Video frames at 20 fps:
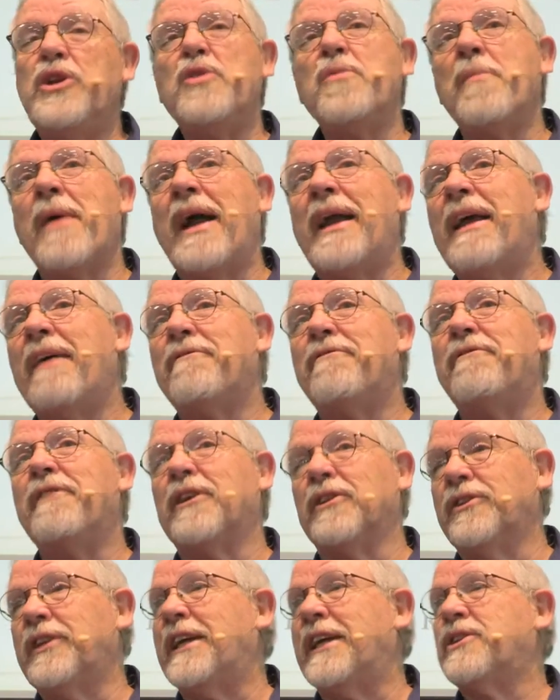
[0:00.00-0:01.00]
You might have
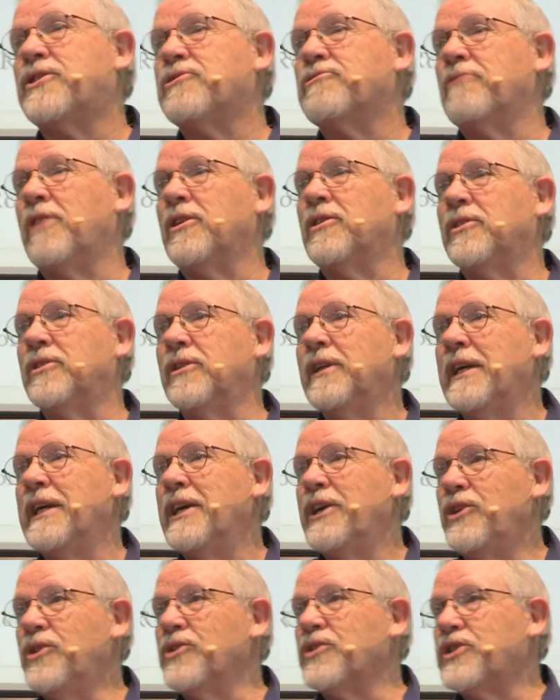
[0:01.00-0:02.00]
felt that struggle
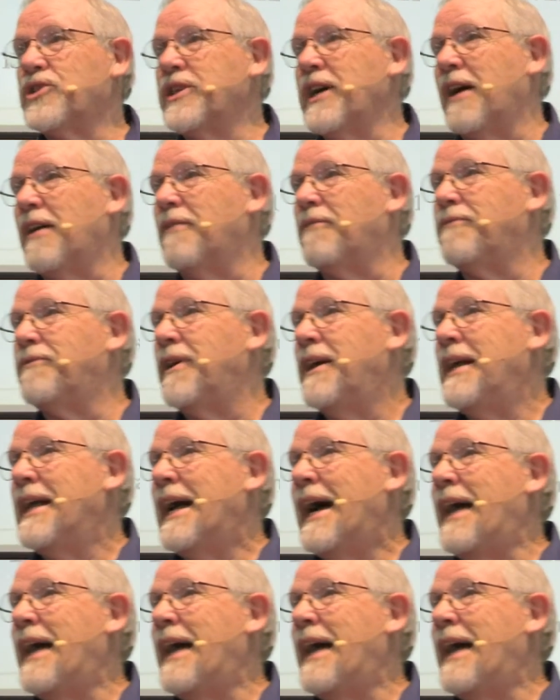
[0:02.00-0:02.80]
yourself.